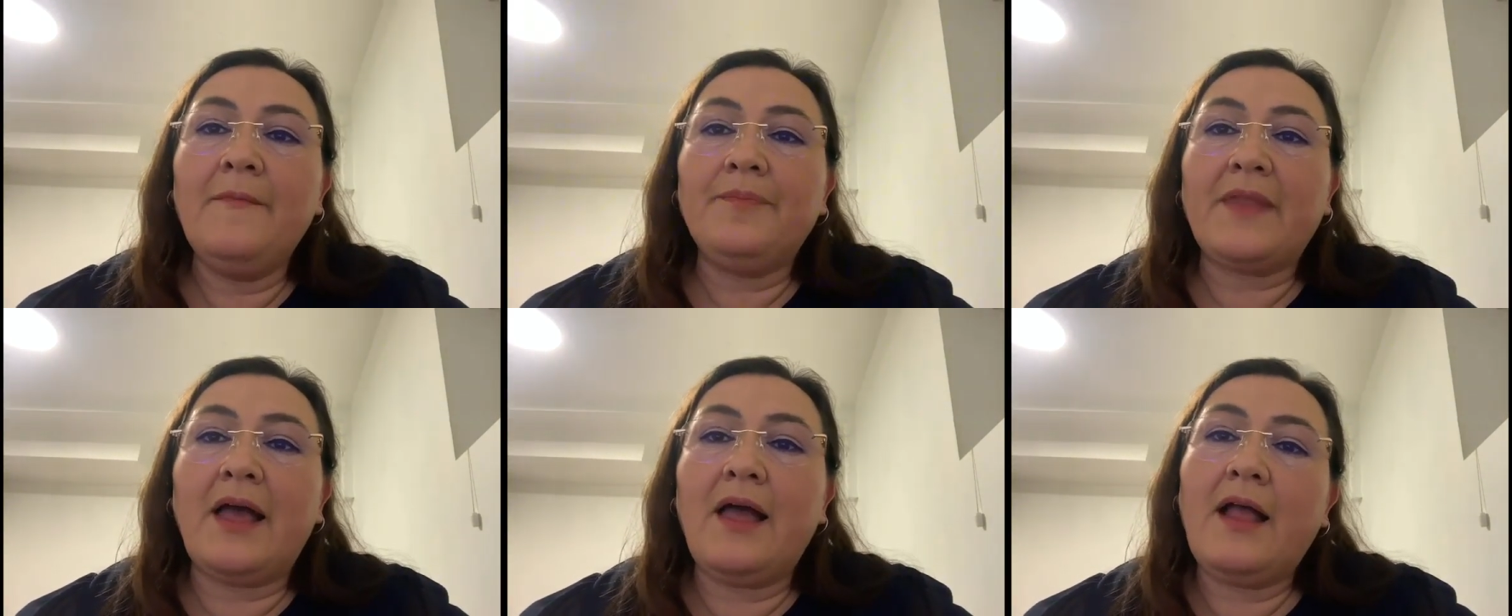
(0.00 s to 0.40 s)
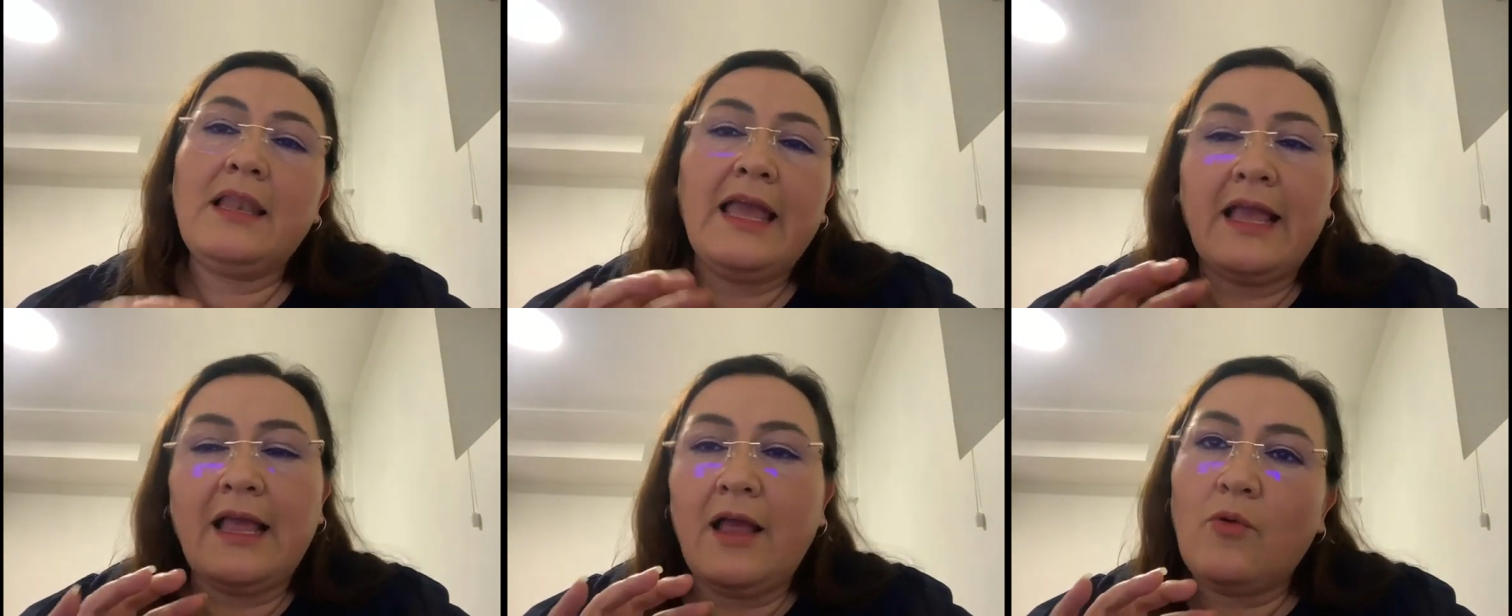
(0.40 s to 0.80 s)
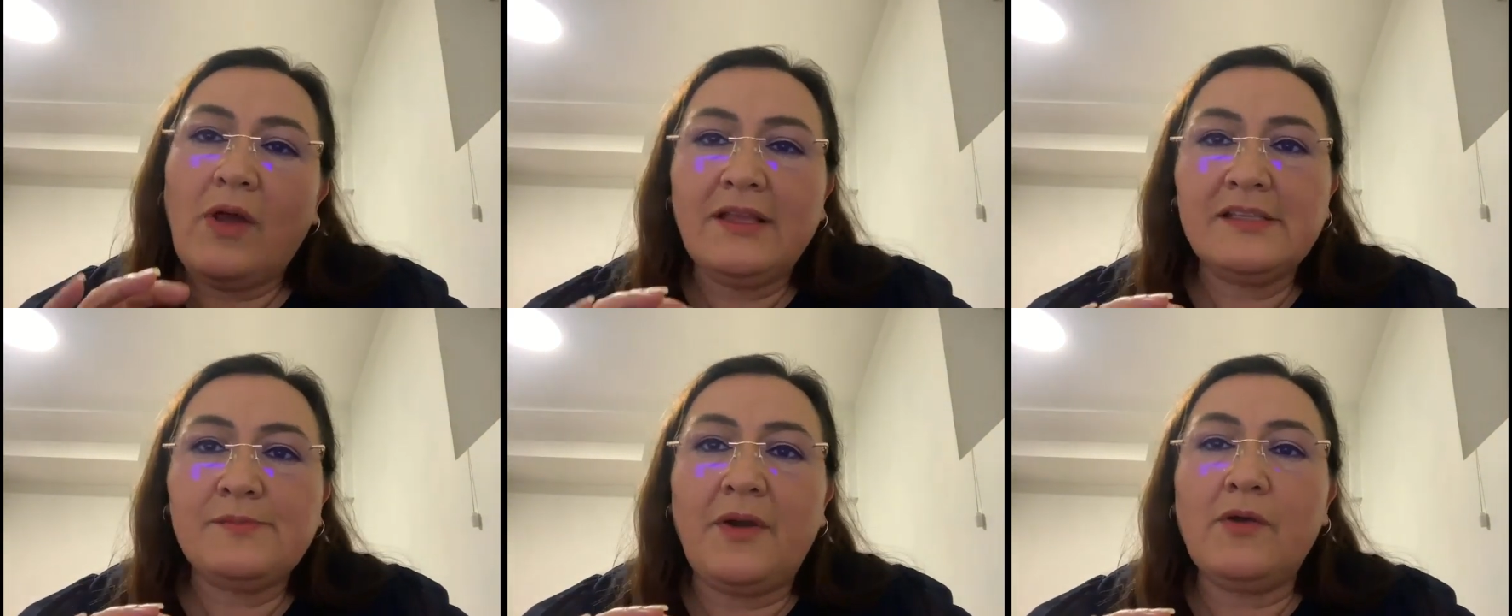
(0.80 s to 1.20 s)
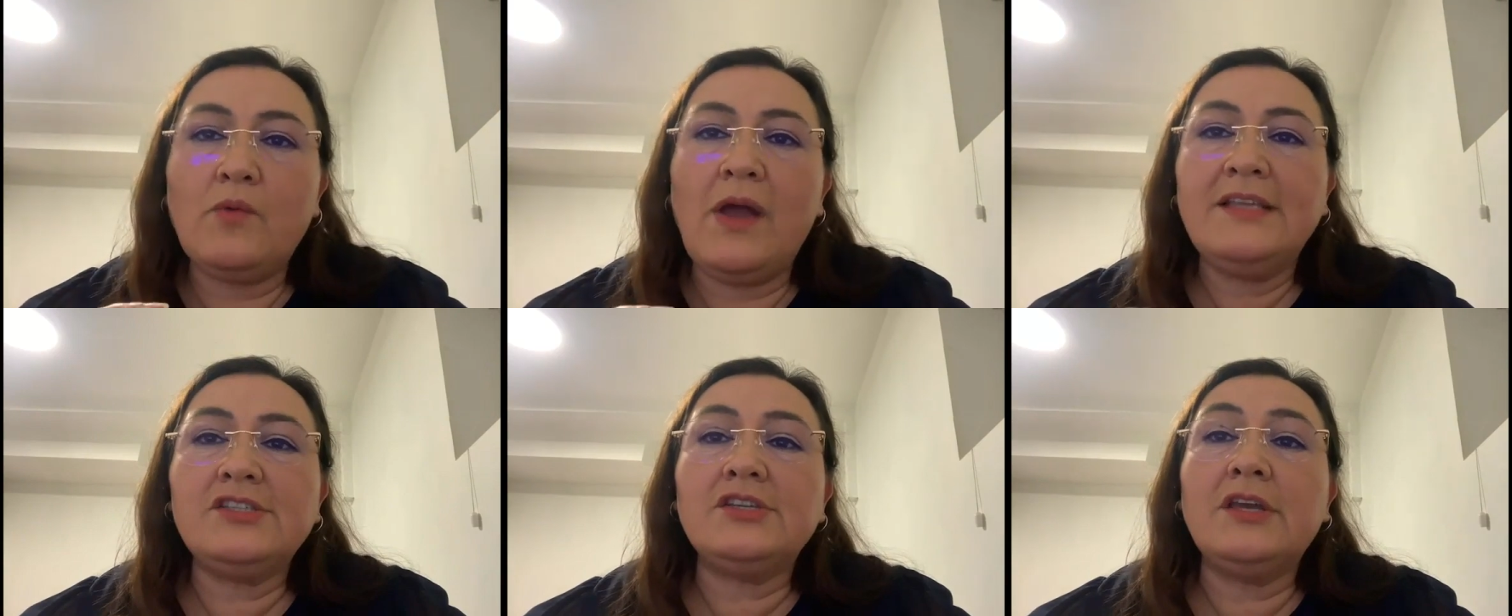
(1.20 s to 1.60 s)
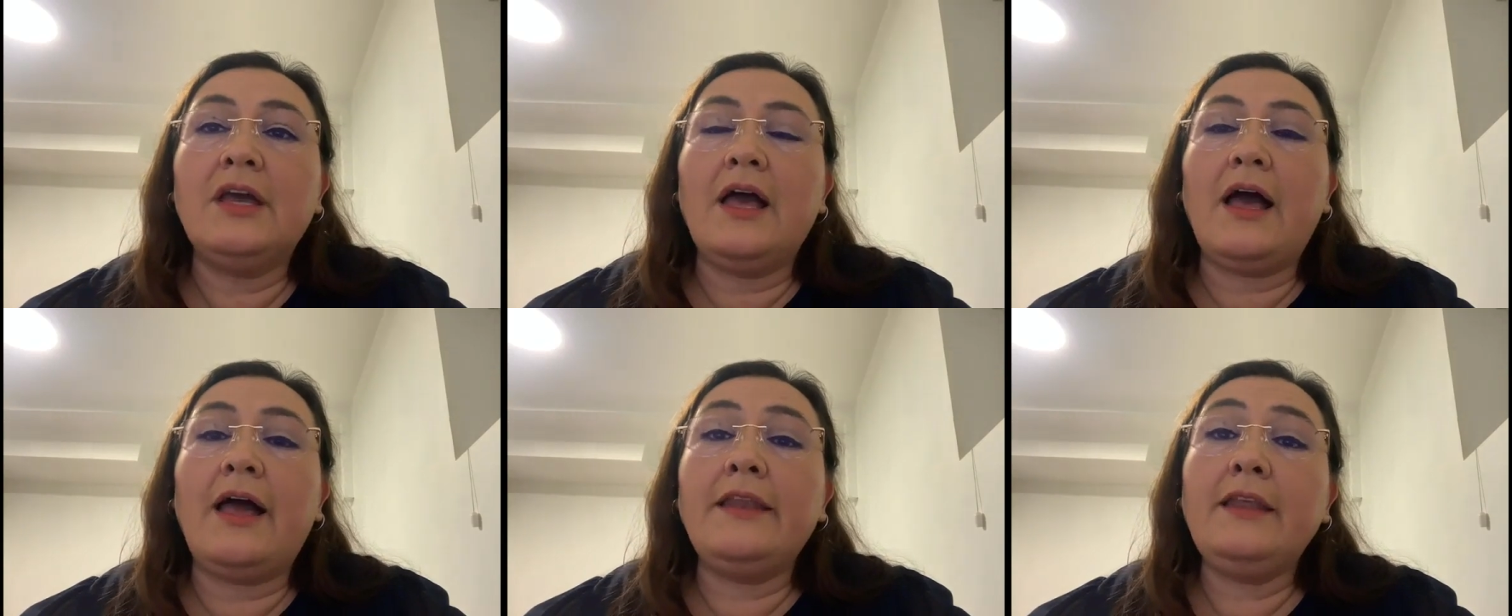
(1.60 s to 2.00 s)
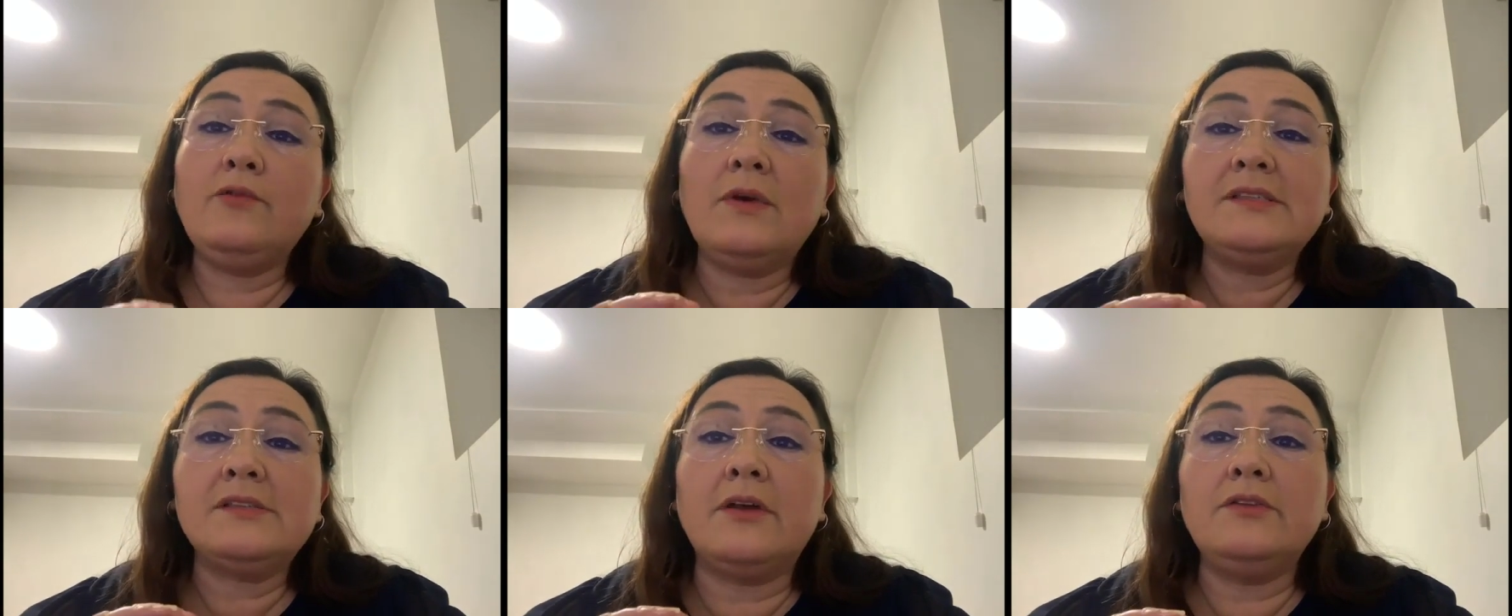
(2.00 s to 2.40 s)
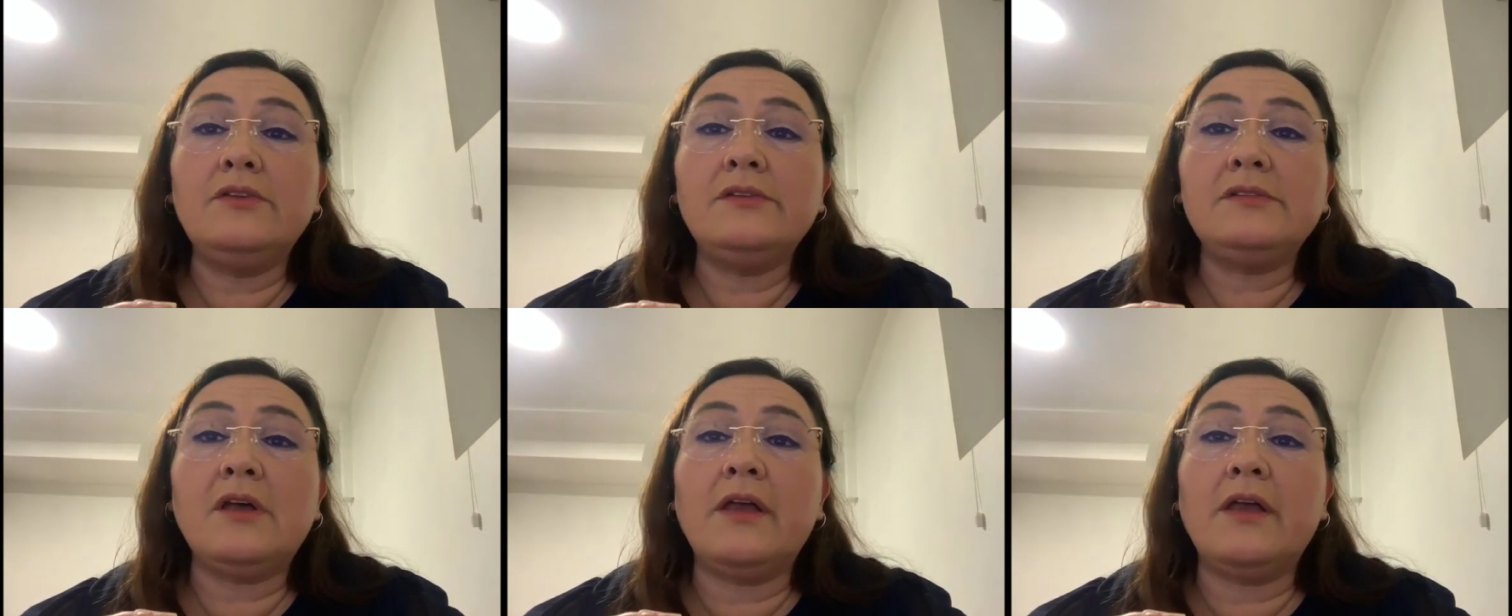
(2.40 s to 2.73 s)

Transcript: like a smartwatch, and it was conducted